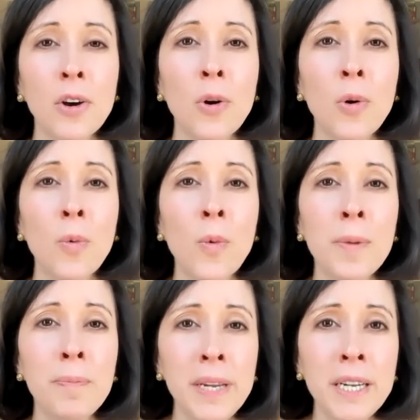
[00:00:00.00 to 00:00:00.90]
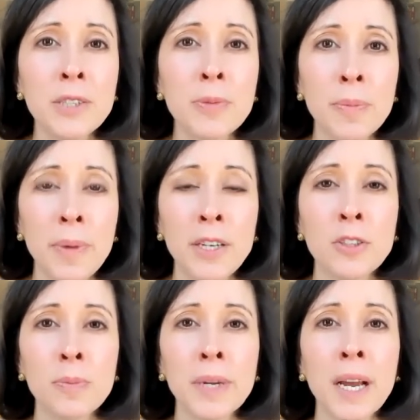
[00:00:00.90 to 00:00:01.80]
When B's
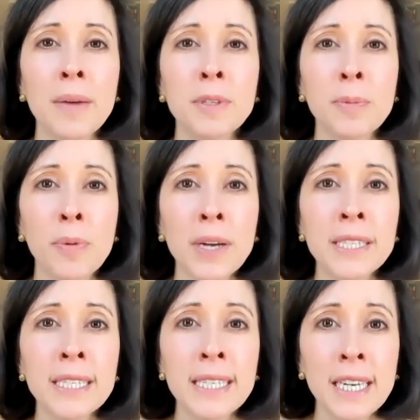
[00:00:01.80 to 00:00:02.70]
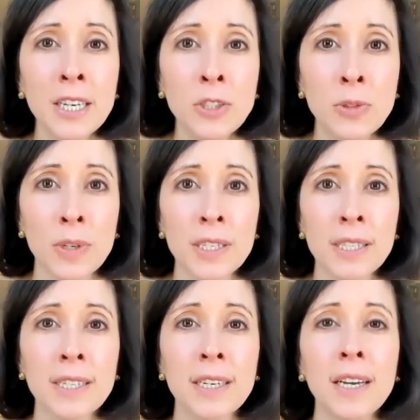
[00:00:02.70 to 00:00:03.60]
remainder becomes a present
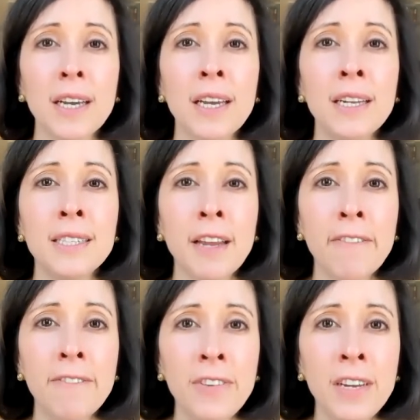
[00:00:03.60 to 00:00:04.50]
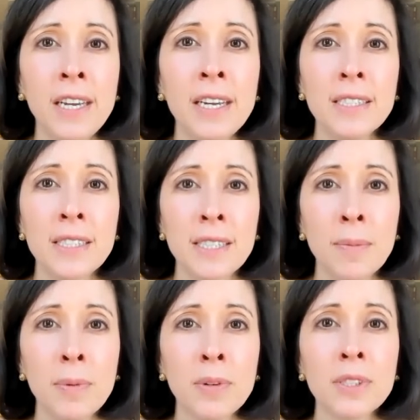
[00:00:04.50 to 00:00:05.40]
interest, it is a fee
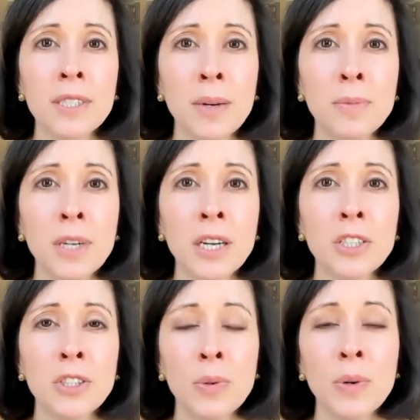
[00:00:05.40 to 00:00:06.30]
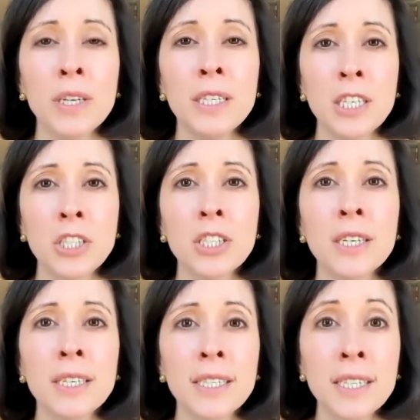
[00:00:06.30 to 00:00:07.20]
simple subject to
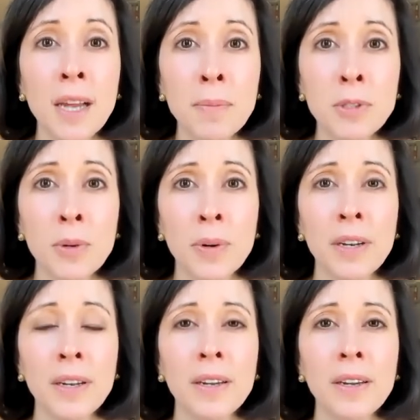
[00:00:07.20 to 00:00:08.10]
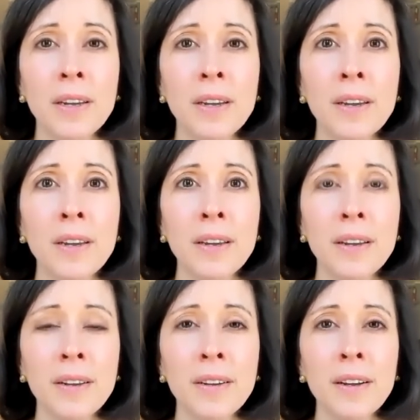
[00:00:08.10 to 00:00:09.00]
condition subsequent.
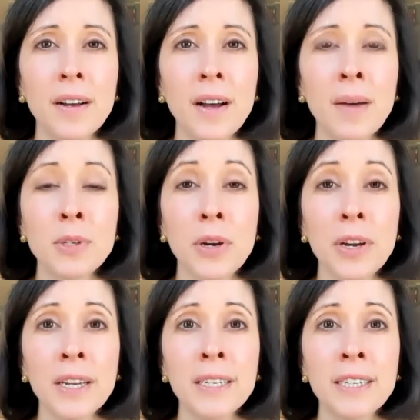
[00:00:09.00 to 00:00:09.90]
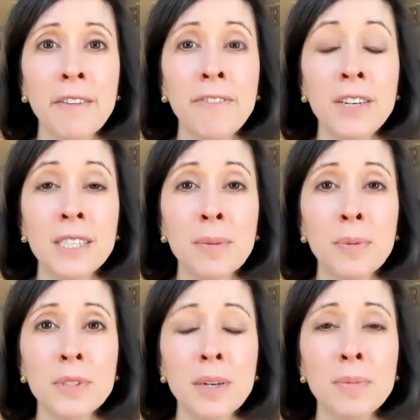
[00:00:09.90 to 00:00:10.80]
It is a fee
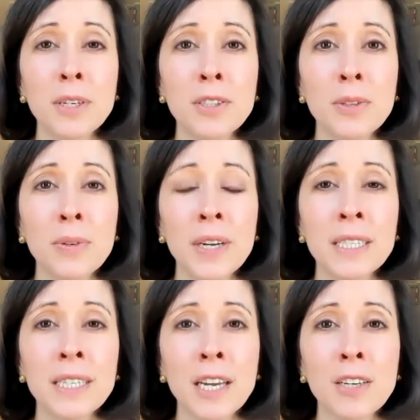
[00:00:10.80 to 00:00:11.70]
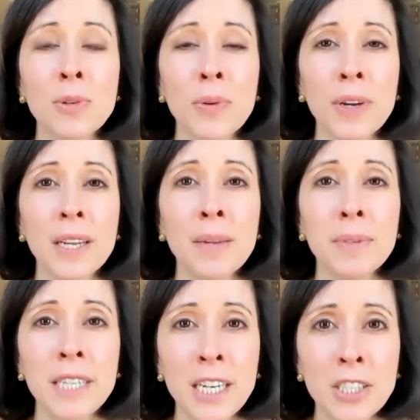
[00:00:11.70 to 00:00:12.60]
simple subject to executory
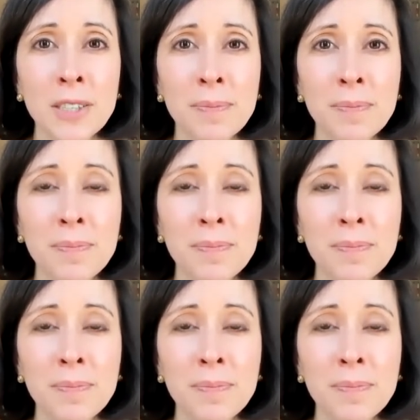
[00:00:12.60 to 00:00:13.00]
limitation.